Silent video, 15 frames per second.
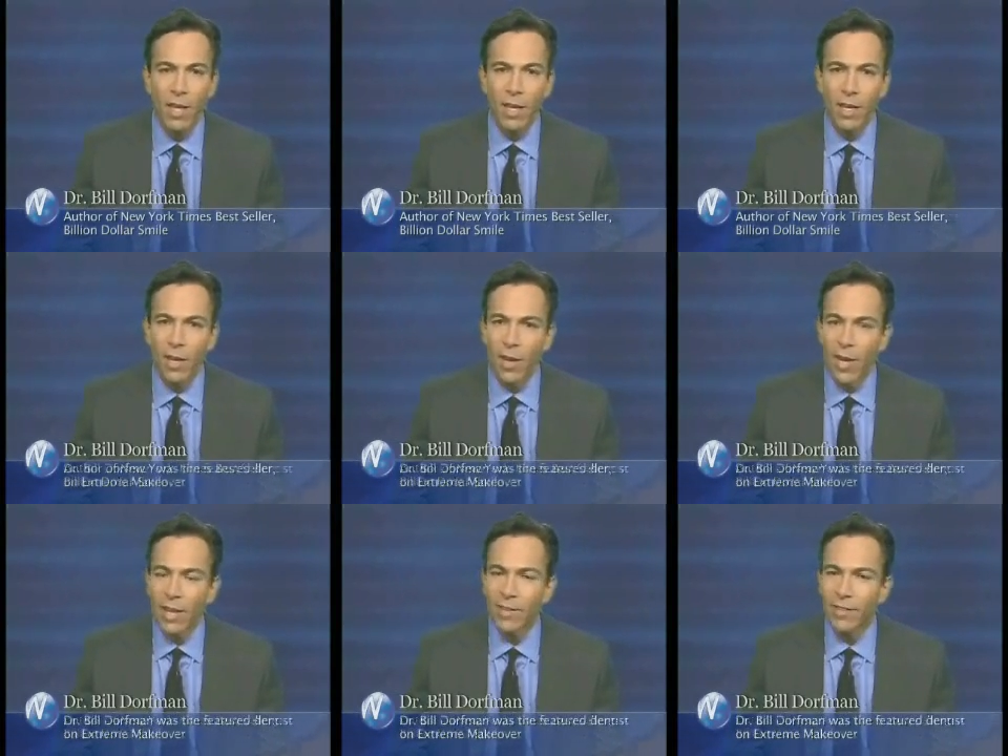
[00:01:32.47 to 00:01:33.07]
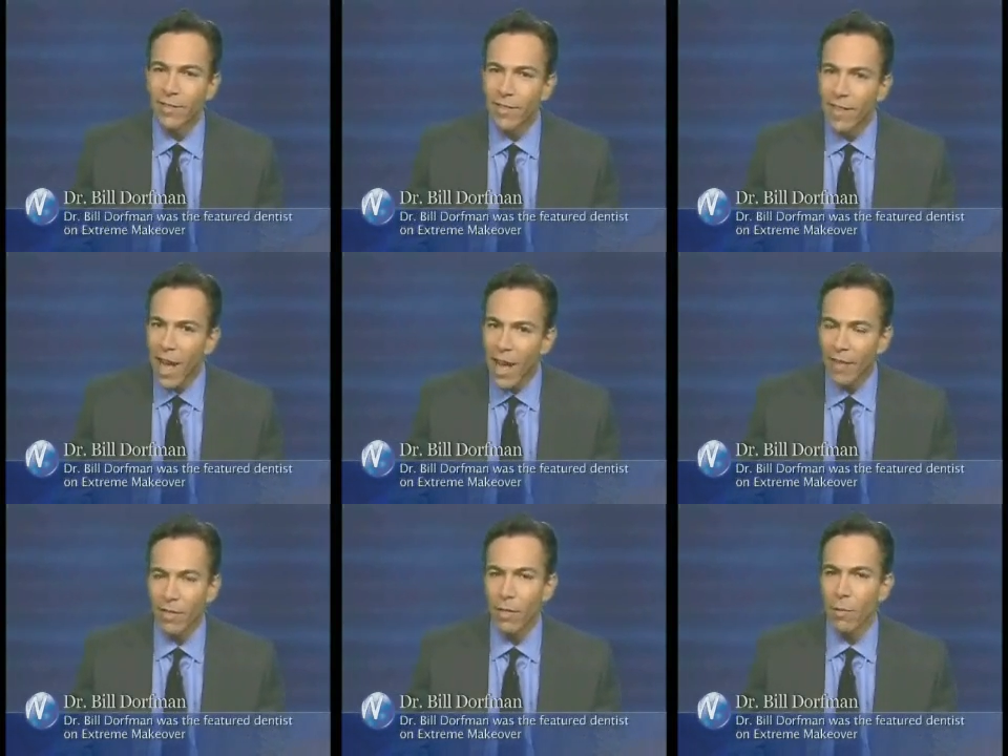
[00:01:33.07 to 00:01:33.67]
you know, it's
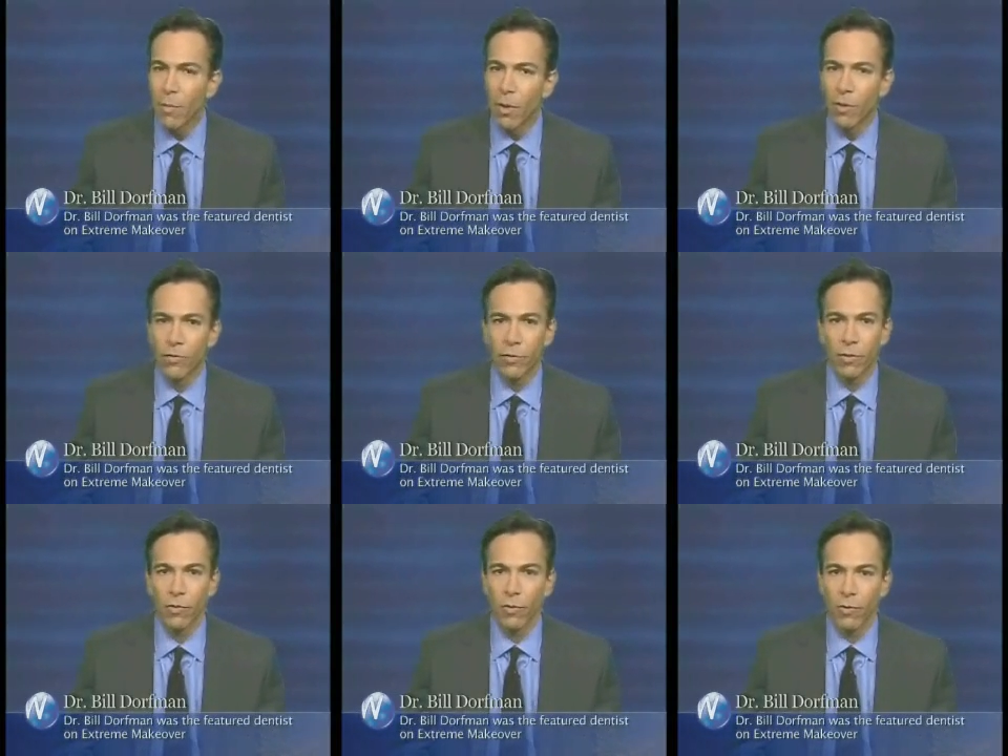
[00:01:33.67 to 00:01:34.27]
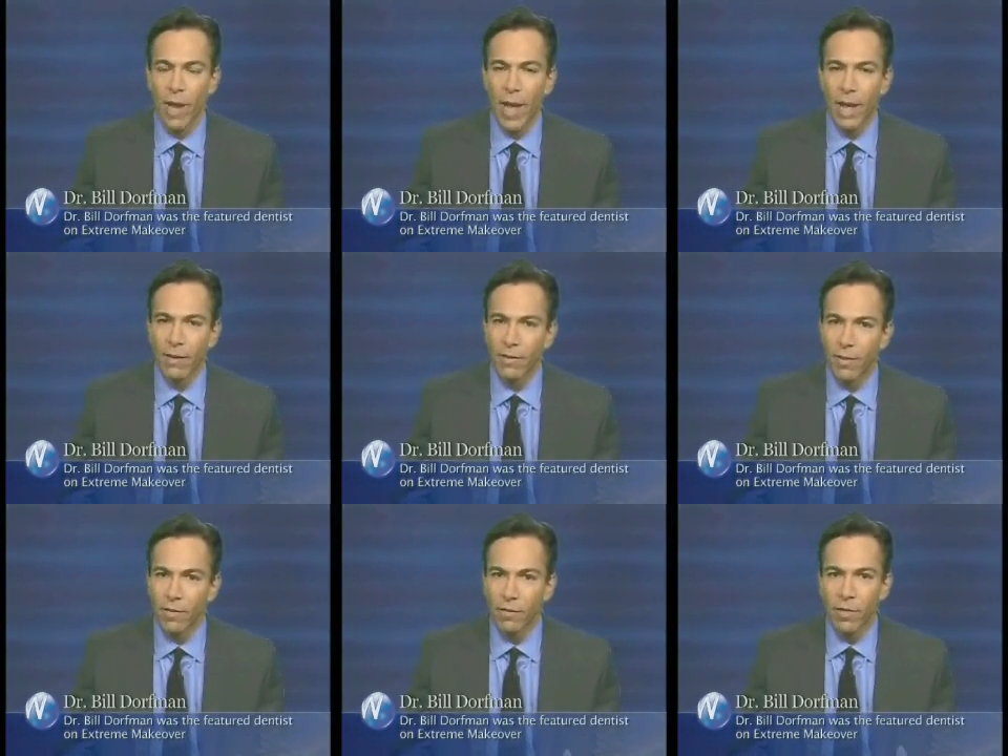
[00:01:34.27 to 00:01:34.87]
not the most
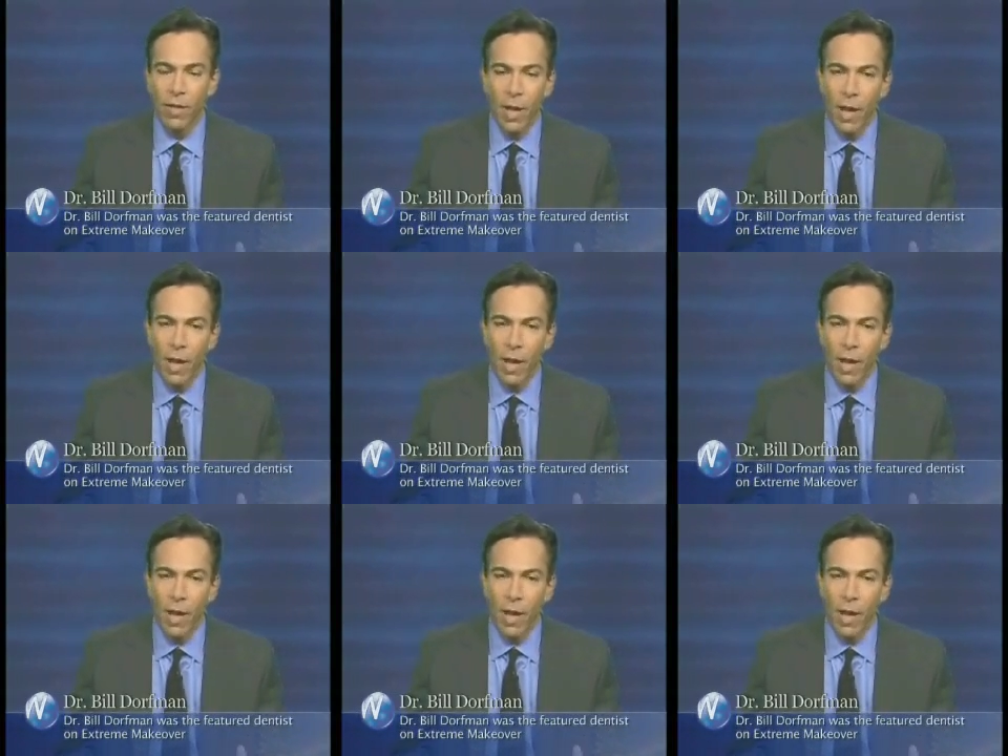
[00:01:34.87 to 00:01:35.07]
attractive